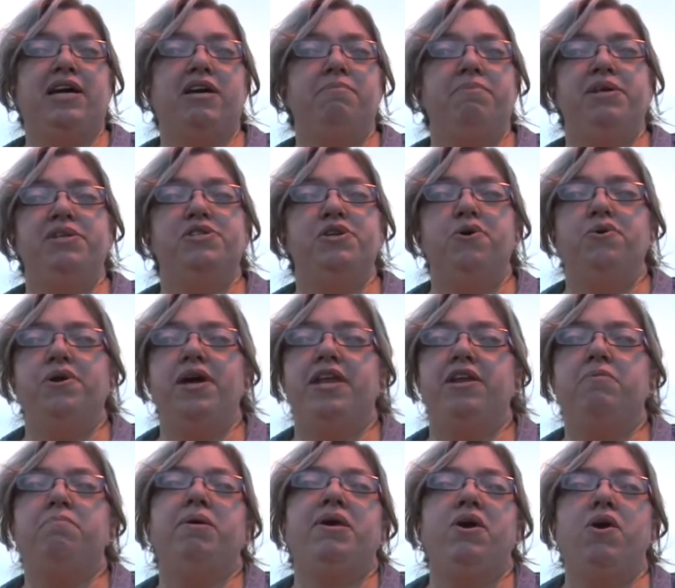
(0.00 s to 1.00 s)
can be
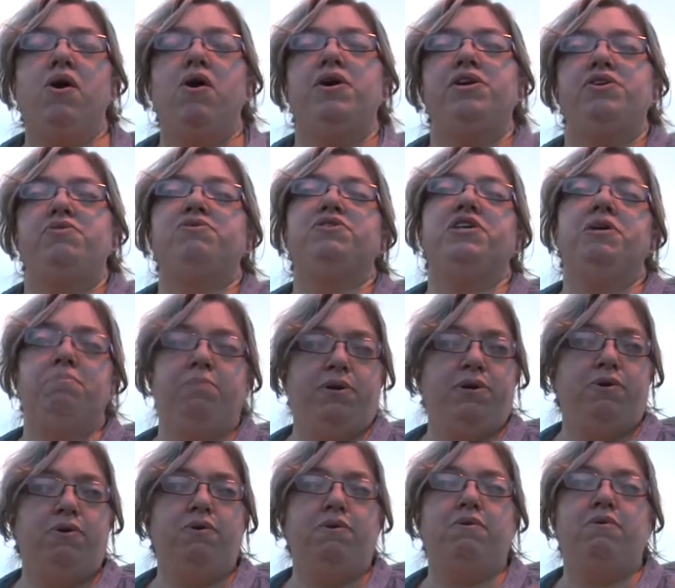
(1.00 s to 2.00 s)
donated beyond your
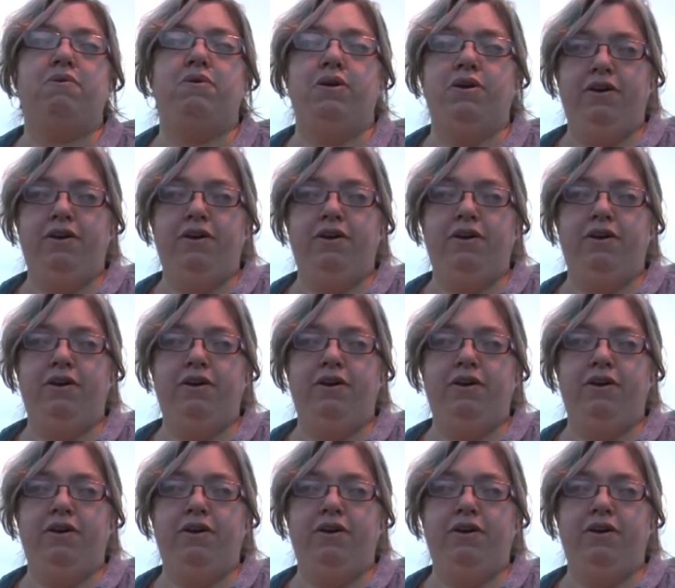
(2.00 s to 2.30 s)
typical